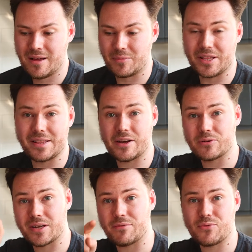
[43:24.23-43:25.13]
But then they
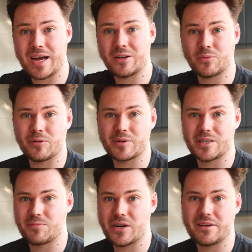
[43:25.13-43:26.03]
also have a round one, which
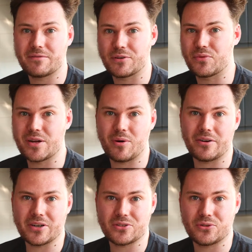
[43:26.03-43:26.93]
is brilliant for
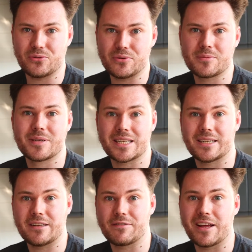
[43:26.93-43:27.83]
rewiring tools,
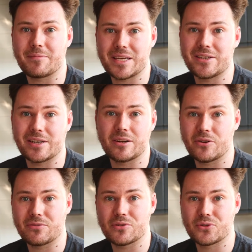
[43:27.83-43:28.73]
particularly if, like me, you get a
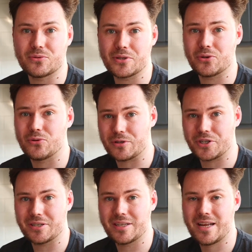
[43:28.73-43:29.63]
lot of your tools at
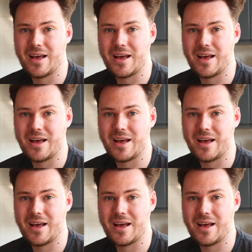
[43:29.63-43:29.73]
auction.